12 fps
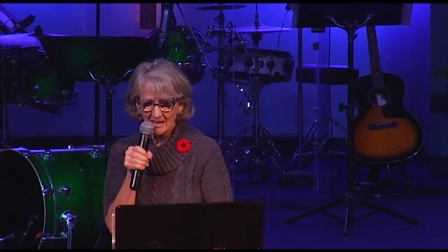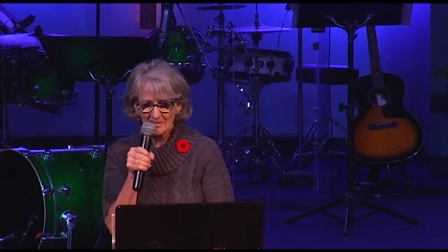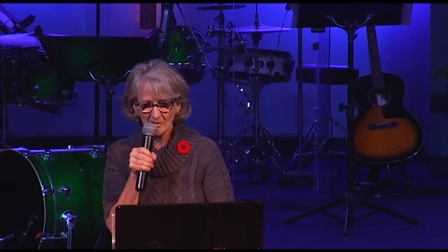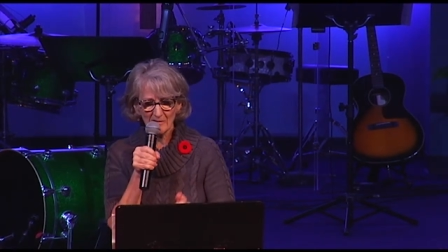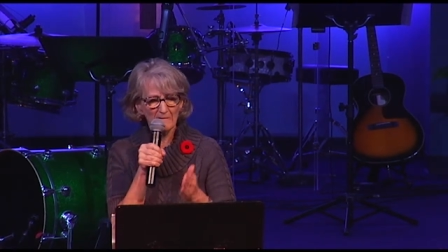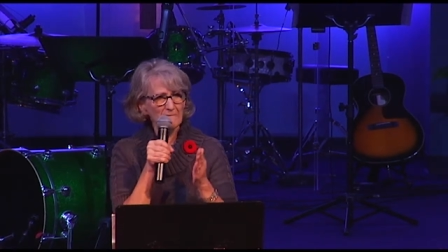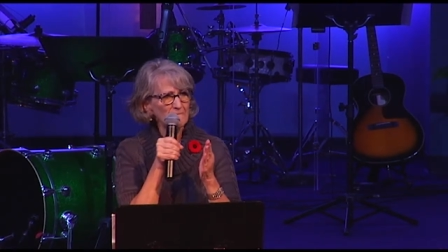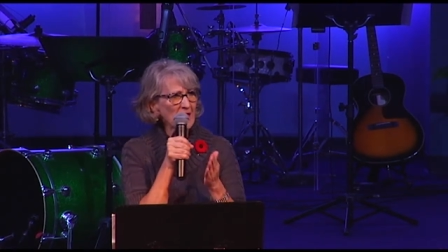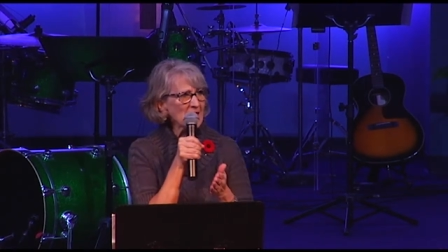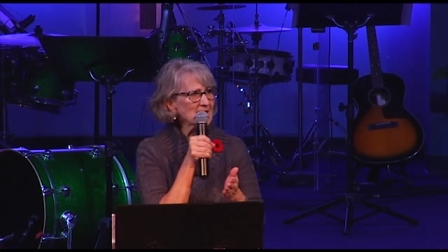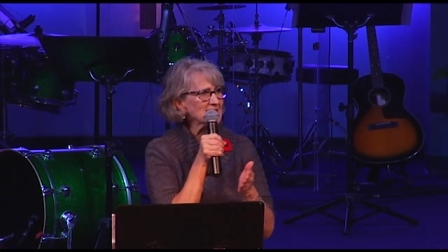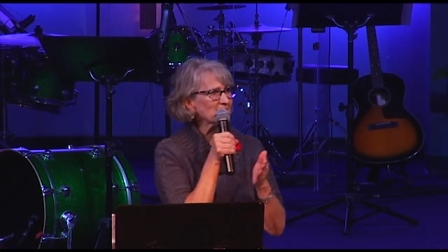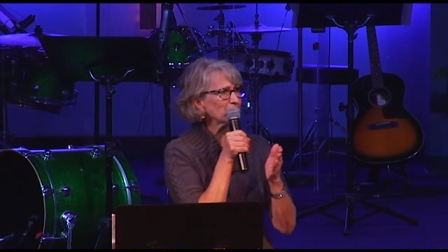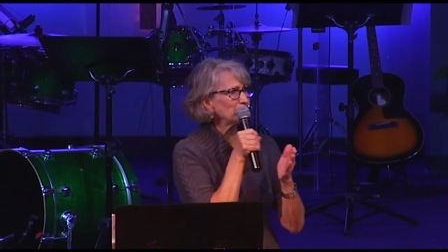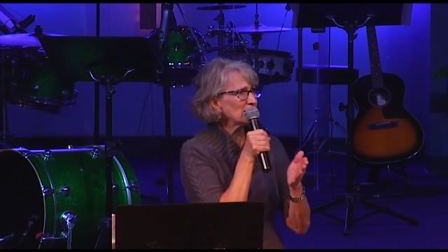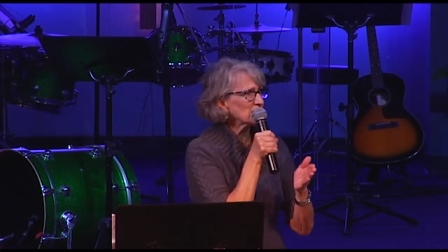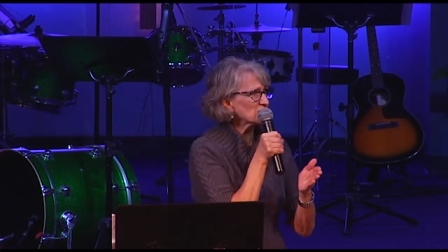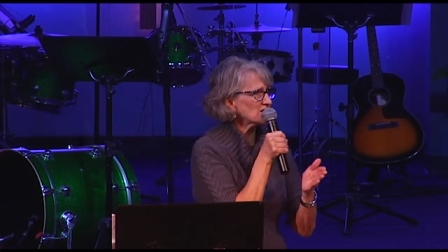So the face of
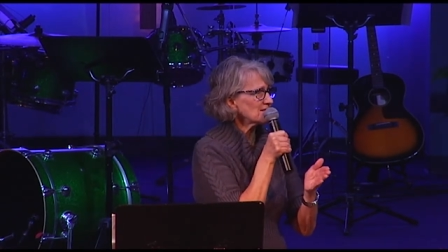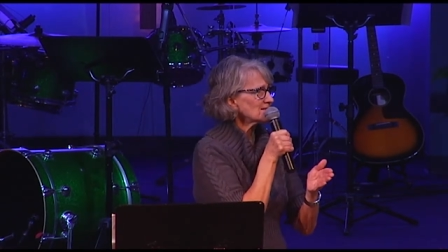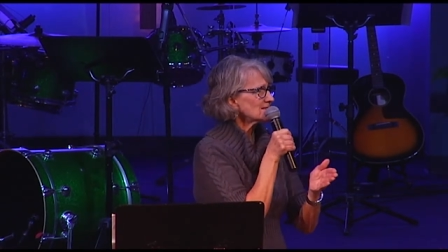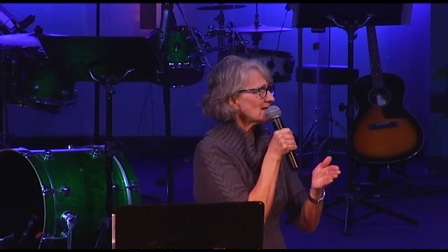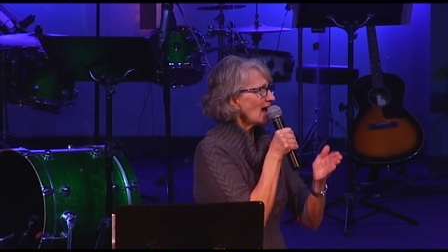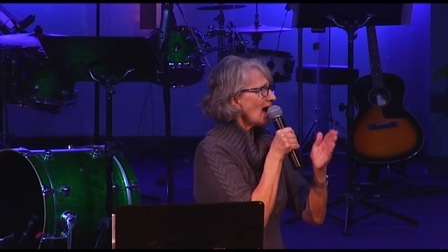missions